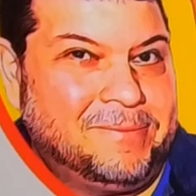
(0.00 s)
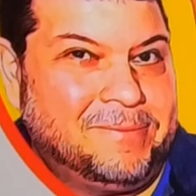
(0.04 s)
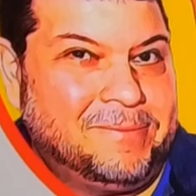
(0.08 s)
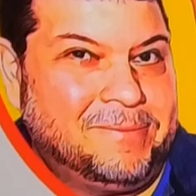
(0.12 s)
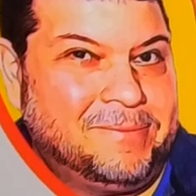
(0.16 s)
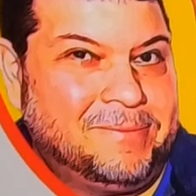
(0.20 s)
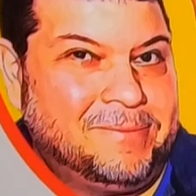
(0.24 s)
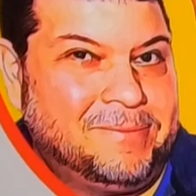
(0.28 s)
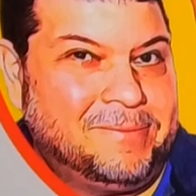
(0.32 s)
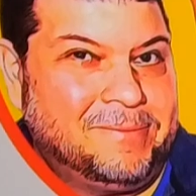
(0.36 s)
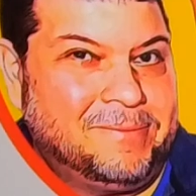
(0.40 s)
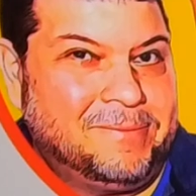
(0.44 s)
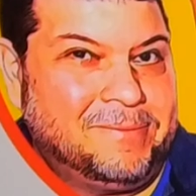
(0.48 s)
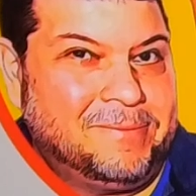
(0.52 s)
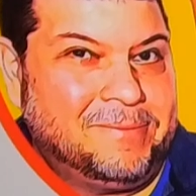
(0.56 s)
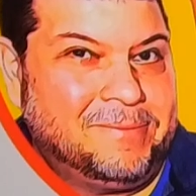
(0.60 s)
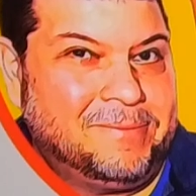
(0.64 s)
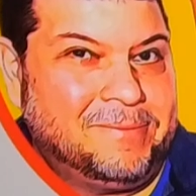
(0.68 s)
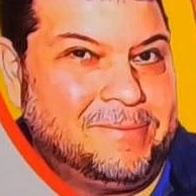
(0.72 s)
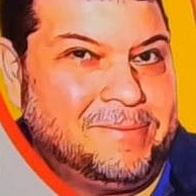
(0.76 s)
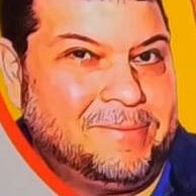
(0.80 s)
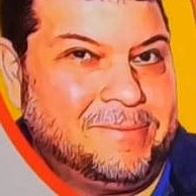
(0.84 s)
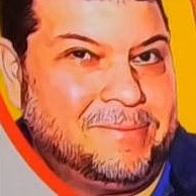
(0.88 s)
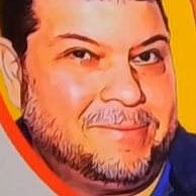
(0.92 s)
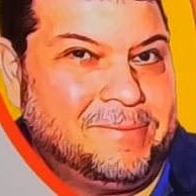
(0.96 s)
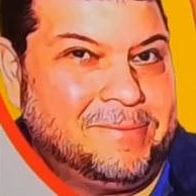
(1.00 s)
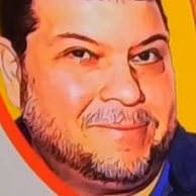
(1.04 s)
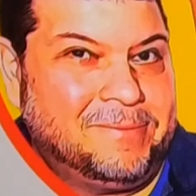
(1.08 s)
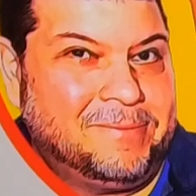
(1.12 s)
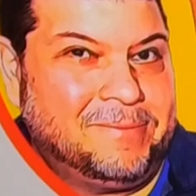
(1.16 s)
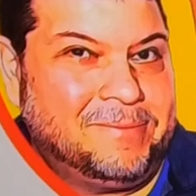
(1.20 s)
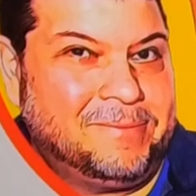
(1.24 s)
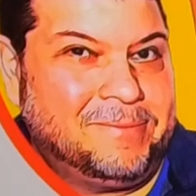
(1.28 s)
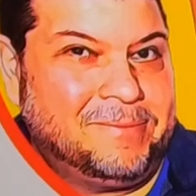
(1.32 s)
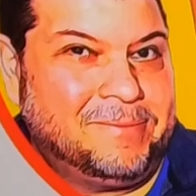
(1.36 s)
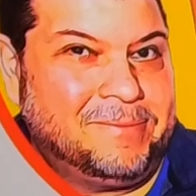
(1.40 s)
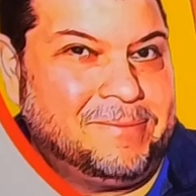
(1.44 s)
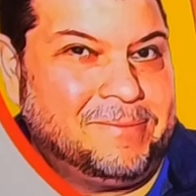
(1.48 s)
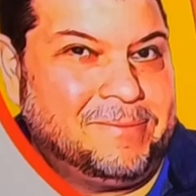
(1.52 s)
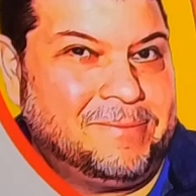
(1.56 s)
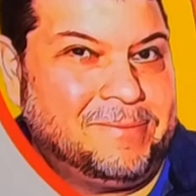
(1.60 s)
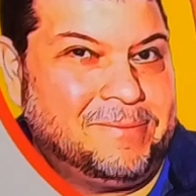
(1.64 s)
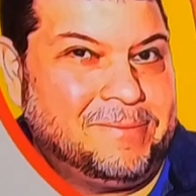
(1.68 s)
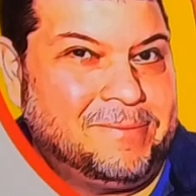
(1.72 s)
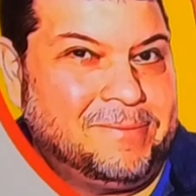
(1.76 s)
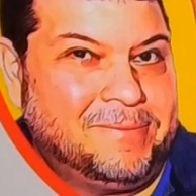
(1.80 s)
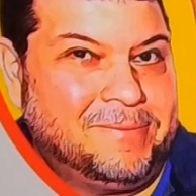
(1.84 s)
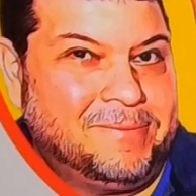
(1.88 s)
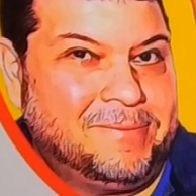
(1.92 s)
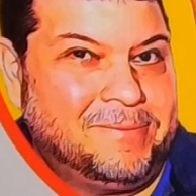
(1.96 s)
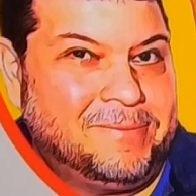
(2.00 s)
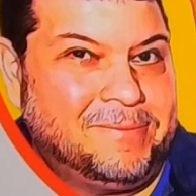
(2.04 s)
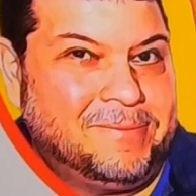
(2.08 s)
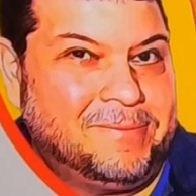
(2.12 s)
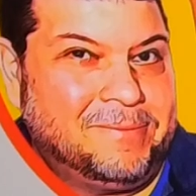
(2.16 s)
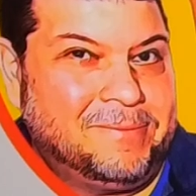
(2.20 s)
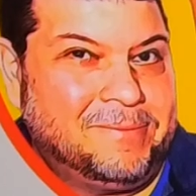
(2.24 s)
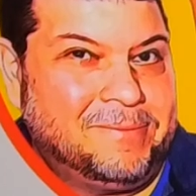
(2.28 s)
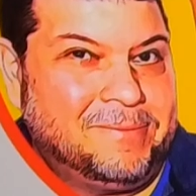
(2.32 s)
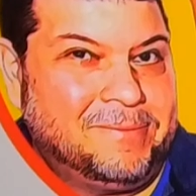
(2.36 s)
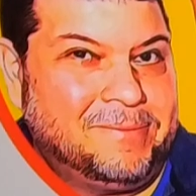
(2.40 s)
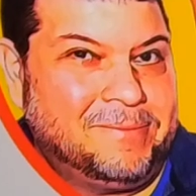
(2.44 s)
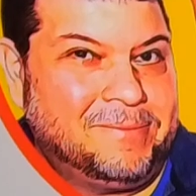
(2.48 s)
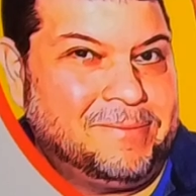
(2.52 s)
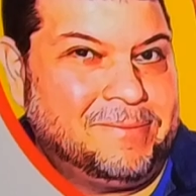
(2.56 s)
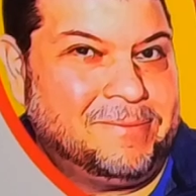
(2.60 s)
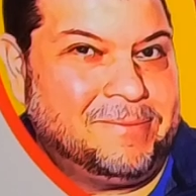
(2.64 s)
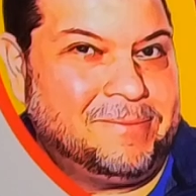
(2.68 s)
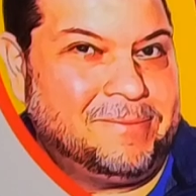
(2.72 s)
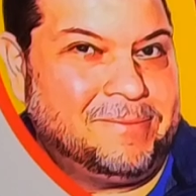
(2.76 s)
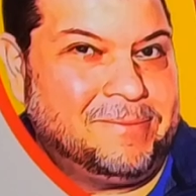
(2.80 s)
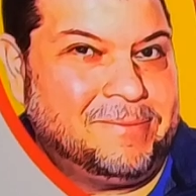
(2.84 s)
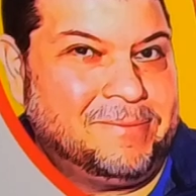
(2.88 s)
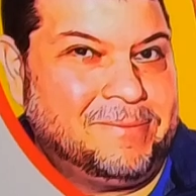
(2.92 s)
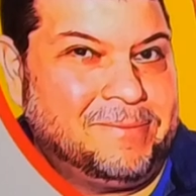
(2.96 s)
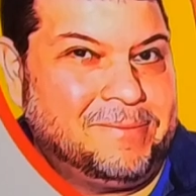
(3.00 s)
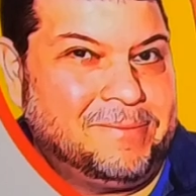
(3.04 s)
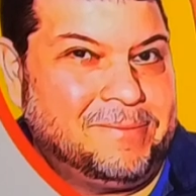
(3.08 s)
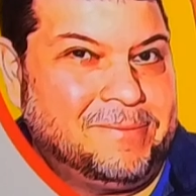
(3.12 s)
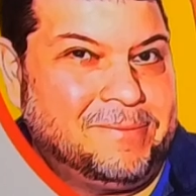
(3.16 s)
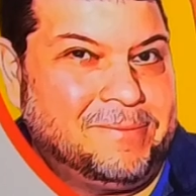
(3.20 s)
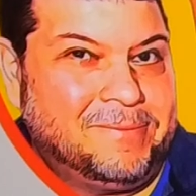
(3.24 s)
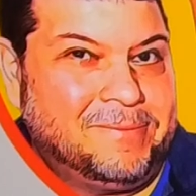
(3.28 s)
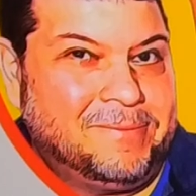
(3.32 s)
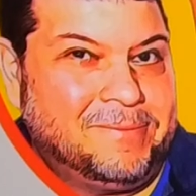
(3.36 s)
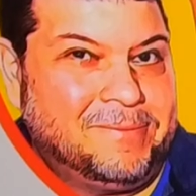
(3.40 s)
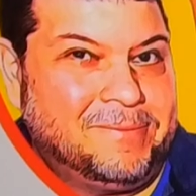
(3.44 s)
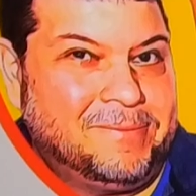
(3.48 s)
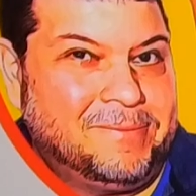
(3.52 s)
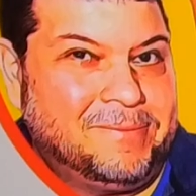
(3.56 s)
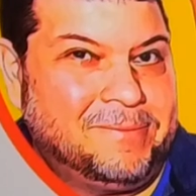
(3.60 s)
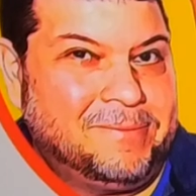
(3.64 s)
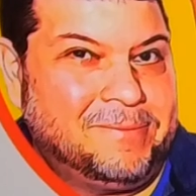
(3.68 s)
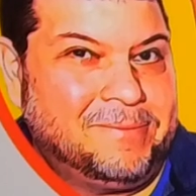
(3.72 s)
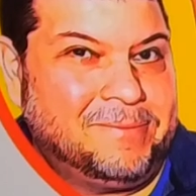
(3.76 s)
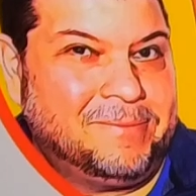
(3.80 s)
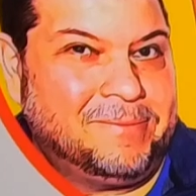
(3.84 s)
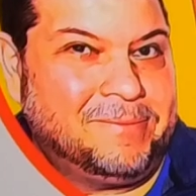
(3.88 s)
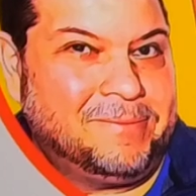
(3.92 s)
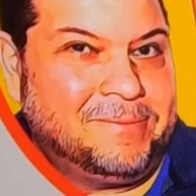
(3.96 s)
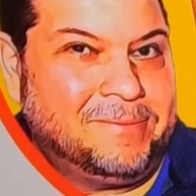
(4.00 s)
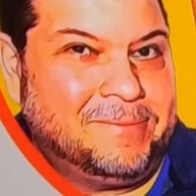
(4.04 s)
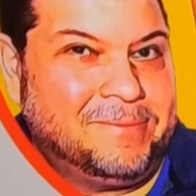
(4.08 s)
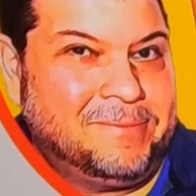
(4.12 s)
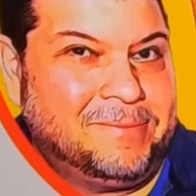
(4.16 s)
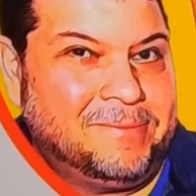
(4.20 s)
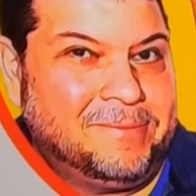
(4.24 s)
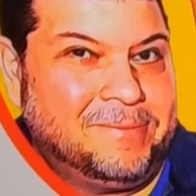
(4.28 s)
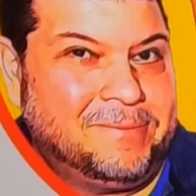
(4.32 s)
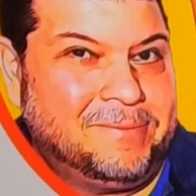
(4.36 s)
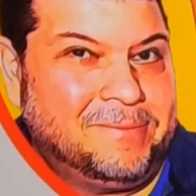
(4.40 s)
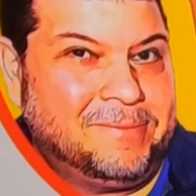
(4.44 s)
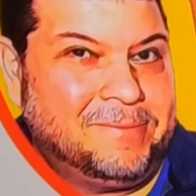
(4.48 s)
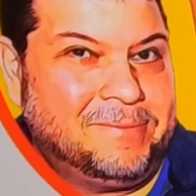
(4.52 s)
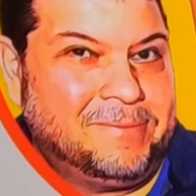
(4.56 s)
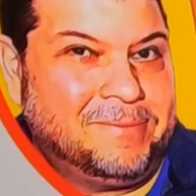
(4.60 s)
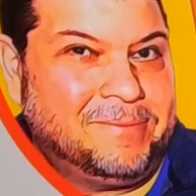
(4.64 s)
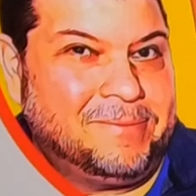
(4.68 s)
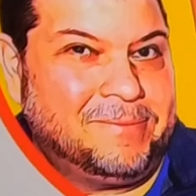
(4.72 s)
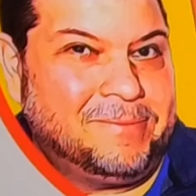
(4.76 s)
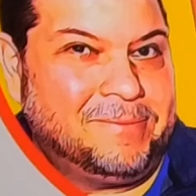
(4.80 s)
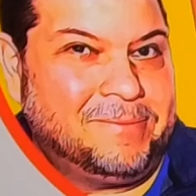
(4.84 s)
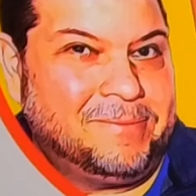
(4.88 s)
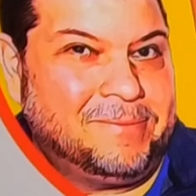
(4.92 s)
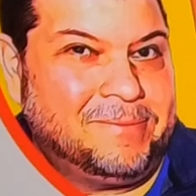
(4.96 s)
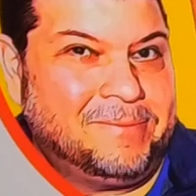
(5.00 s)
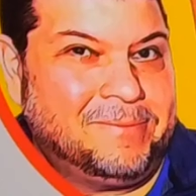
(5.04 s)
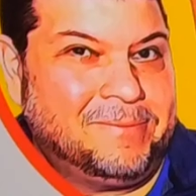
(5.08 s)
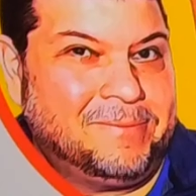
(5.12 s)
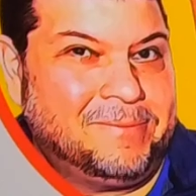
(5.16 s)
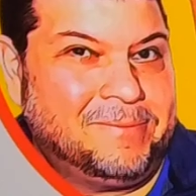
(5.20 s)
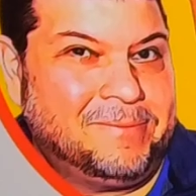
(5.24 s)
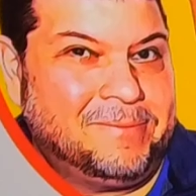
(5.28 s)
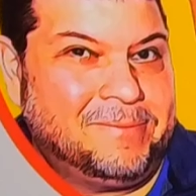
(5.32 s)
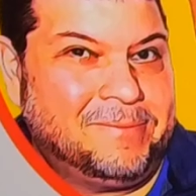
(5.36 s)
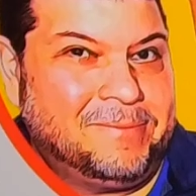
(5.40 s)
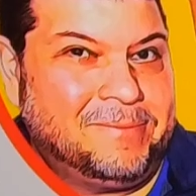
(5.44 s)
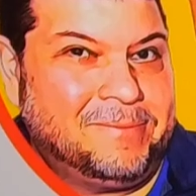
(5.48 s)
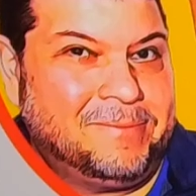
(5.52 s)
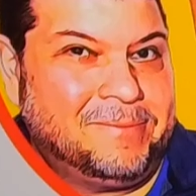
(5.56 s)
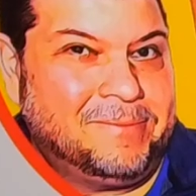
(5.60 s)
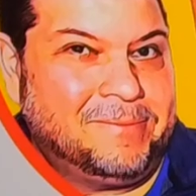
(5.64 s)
The person shown says nothing.